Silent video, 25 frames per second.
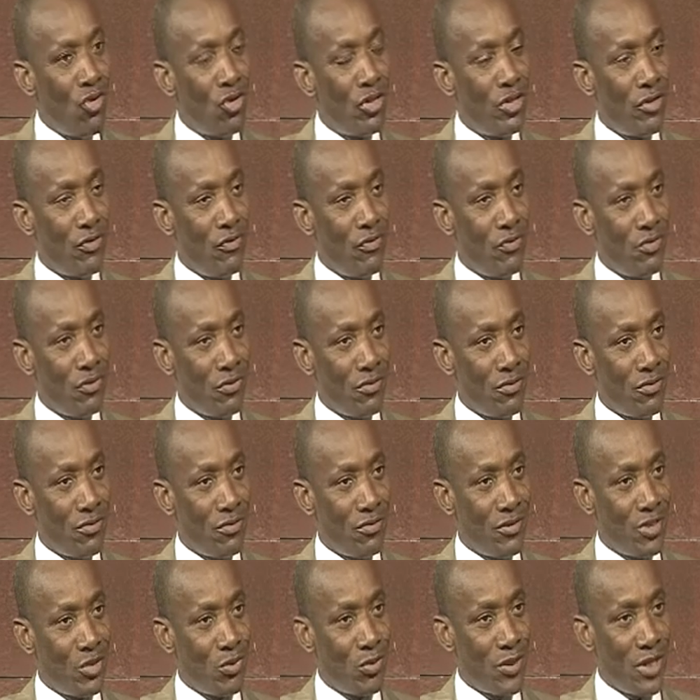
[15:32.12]
a view,
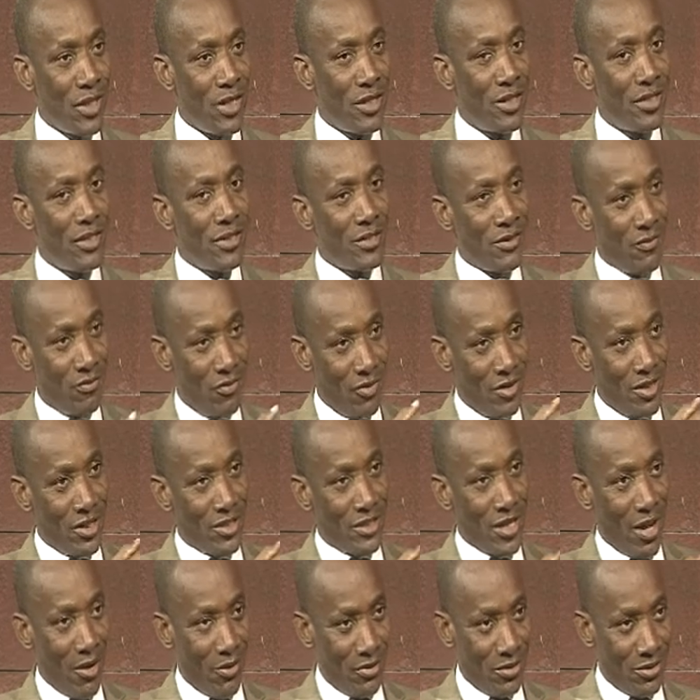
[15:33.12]
especially from the
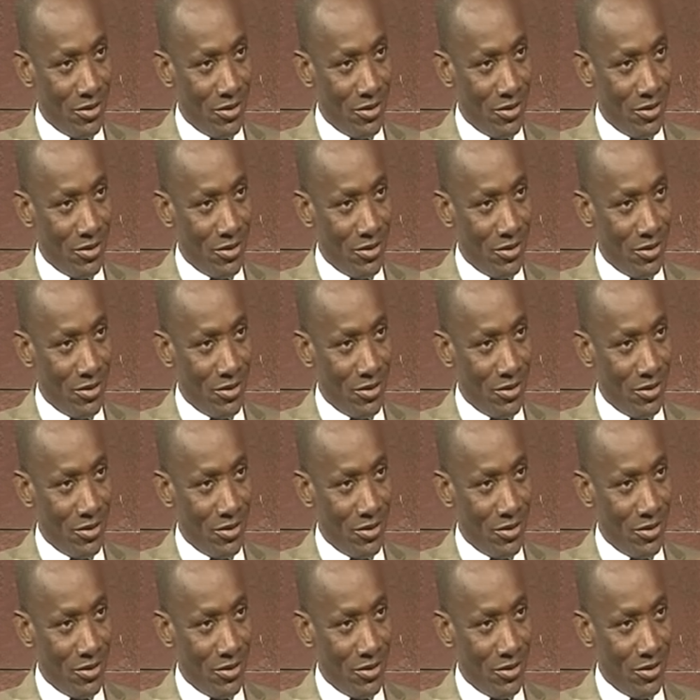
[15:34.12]
south.